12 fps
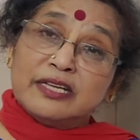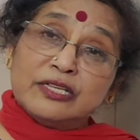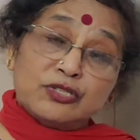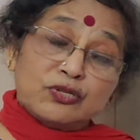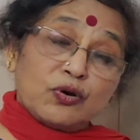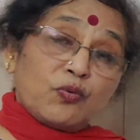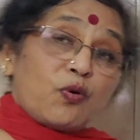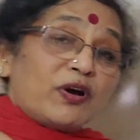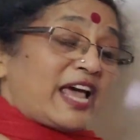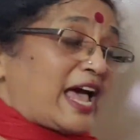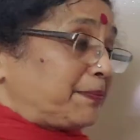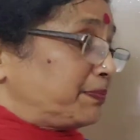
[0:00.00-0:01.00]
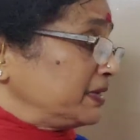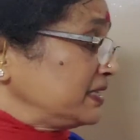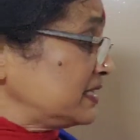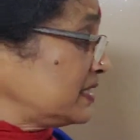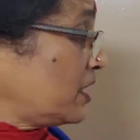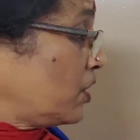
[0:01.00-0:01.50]
So what
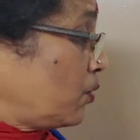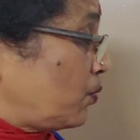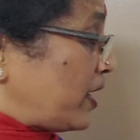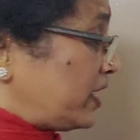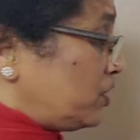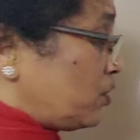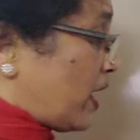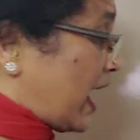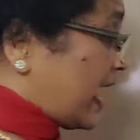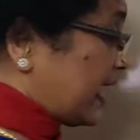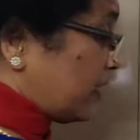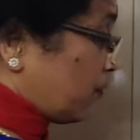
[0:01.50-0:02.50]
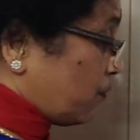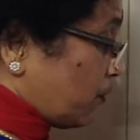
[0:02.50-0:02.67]
happens when you add